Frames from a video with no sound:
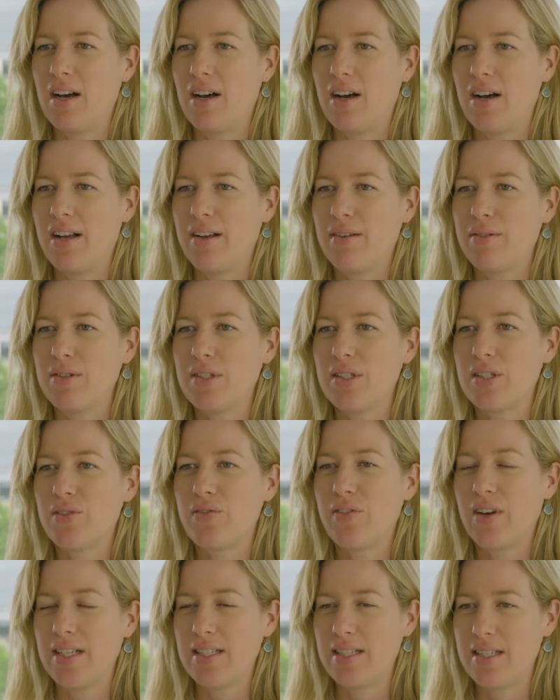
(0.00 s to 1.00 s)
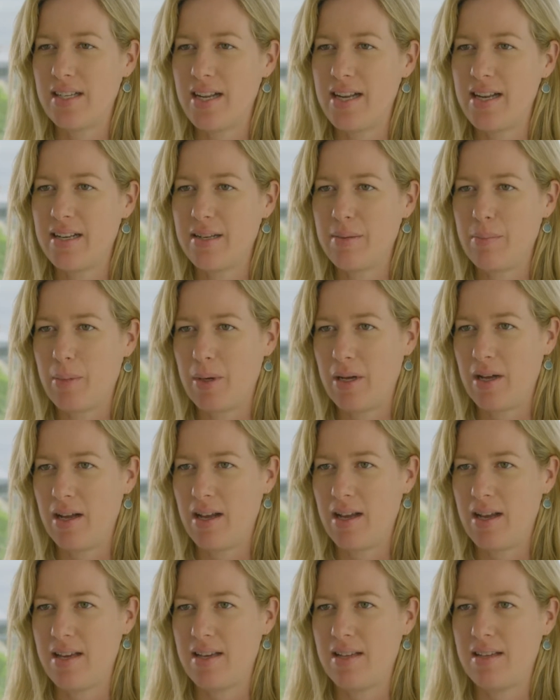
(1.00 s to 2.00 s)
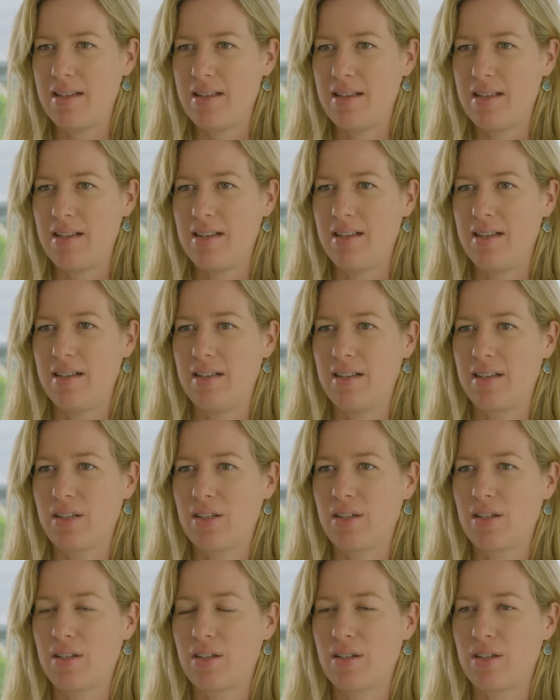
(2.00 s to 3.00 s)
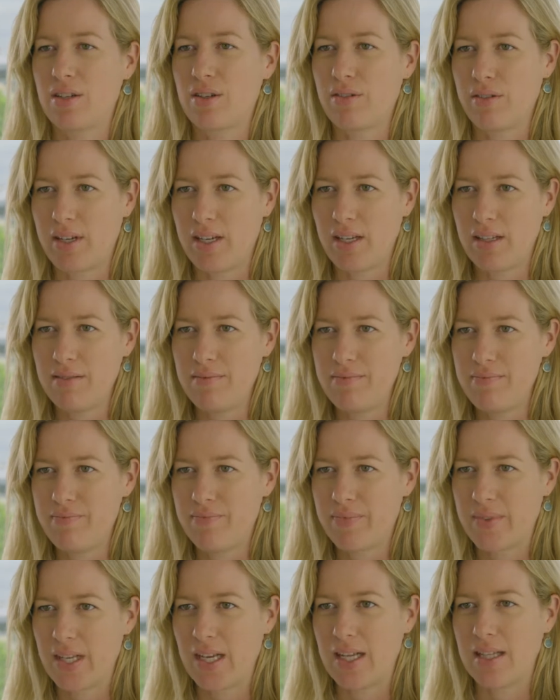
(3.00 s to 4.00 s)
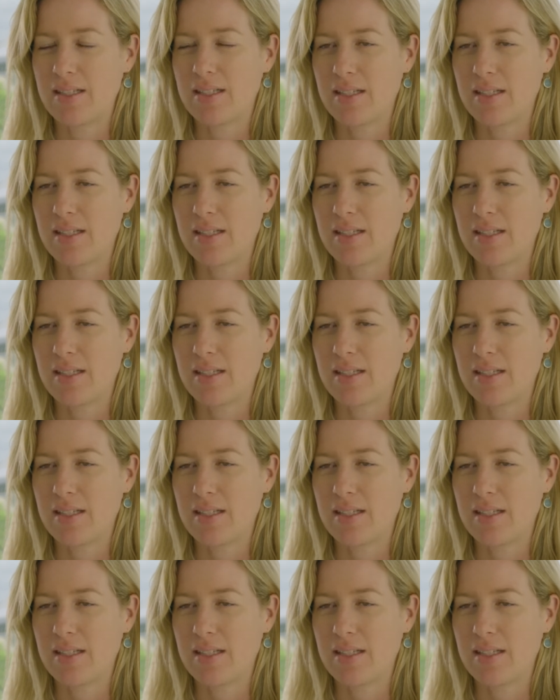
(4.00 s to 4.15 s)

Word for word: I was fascinated by the curriculum and the